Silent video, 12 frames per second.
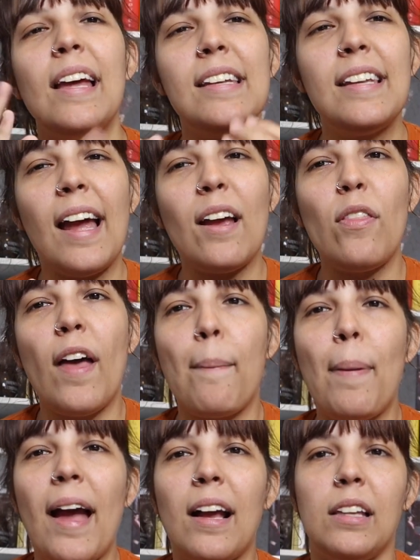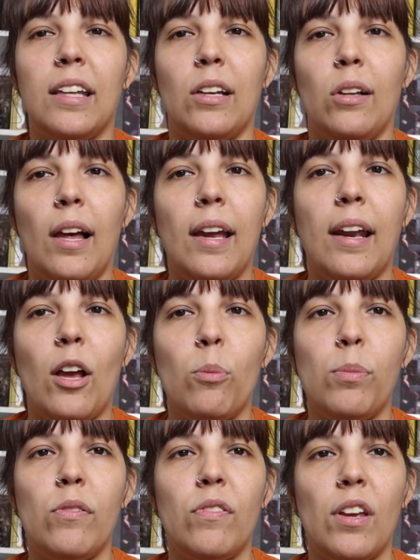dial that back a little and
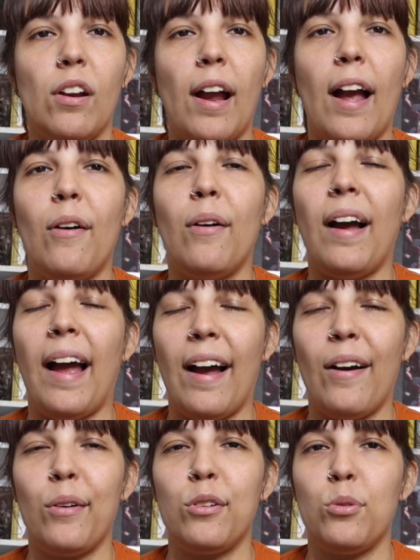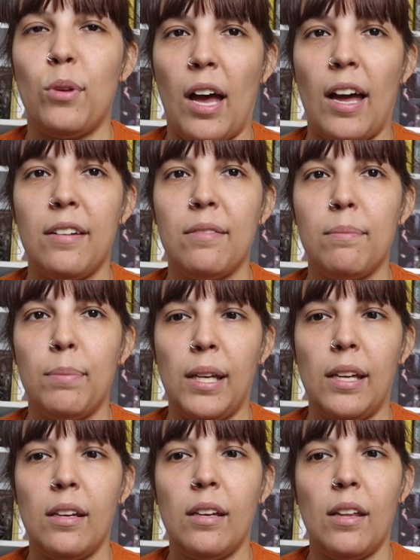help you figure out how to not
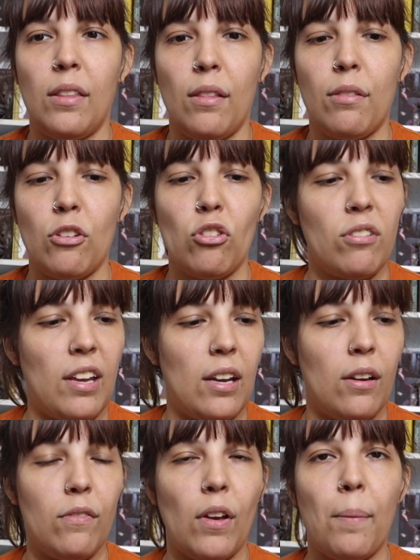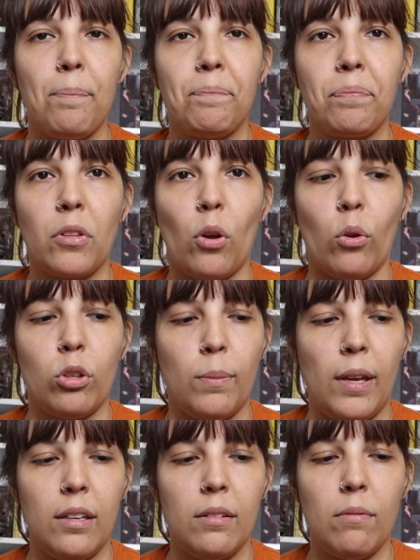be in such a state of
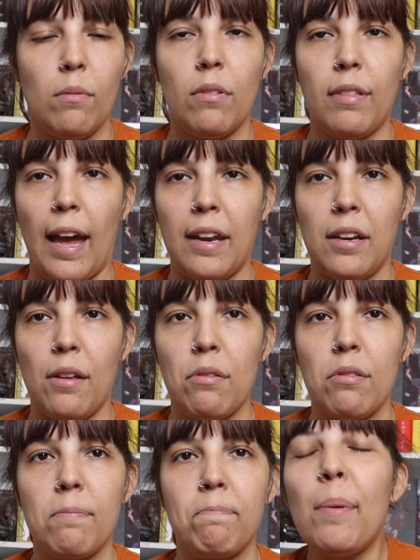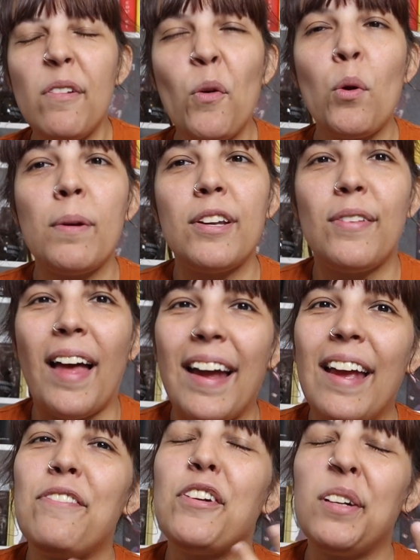ultimate sadness. Before we do that,
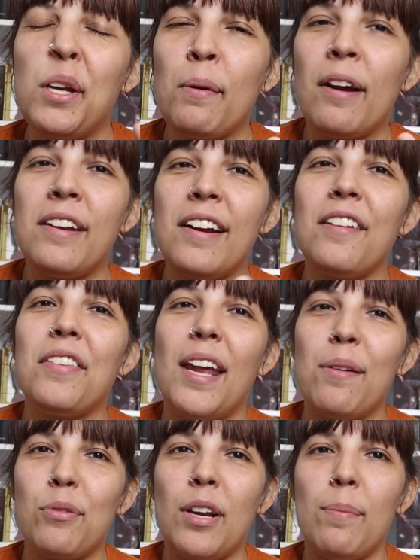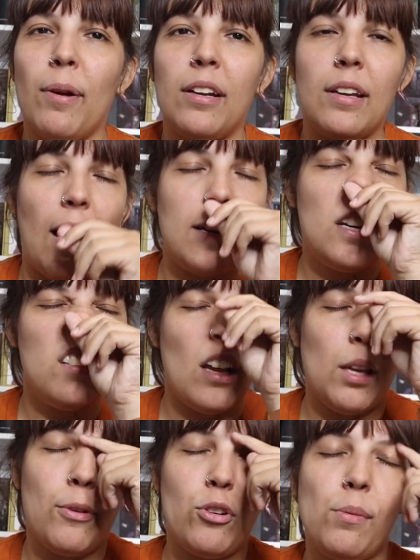if you're new around here, the name's Rainey Barden. I teach
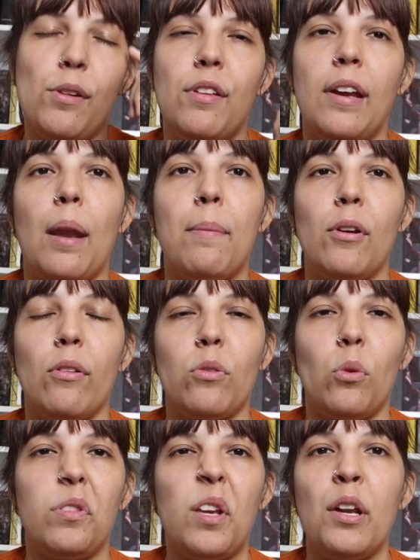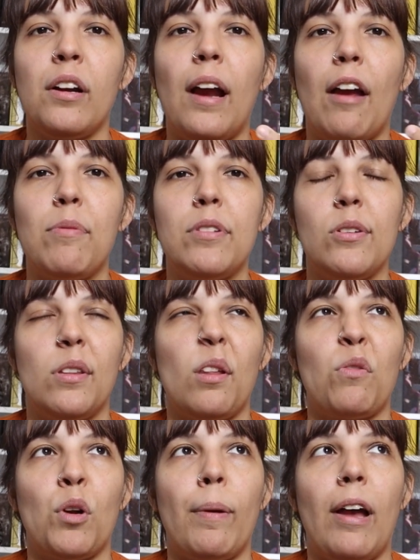elementary music and middle school theater. I've been doing
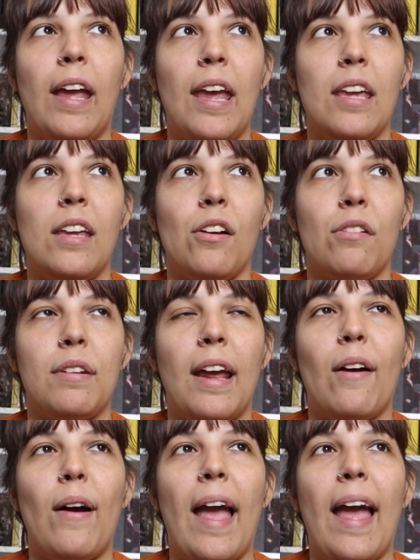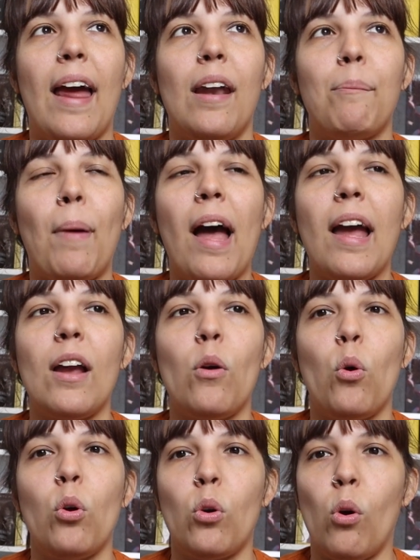this for about 8 years now, and my
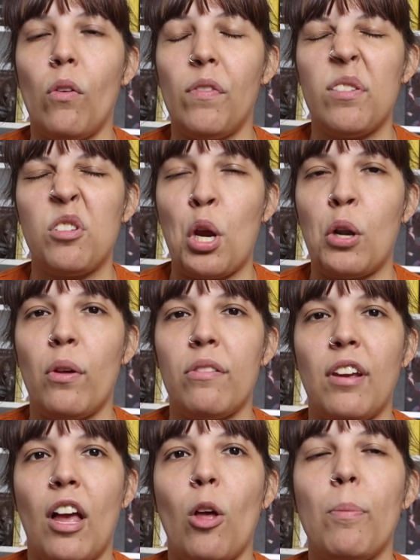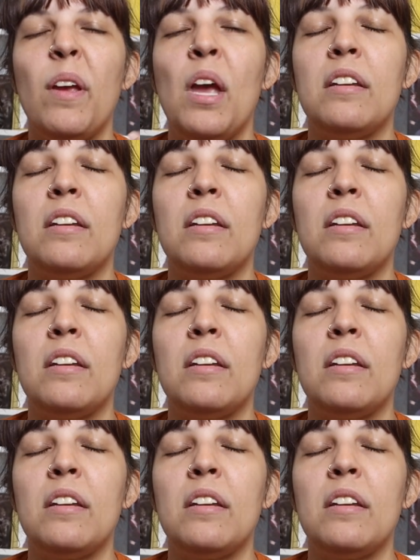whole goal of this channel is to help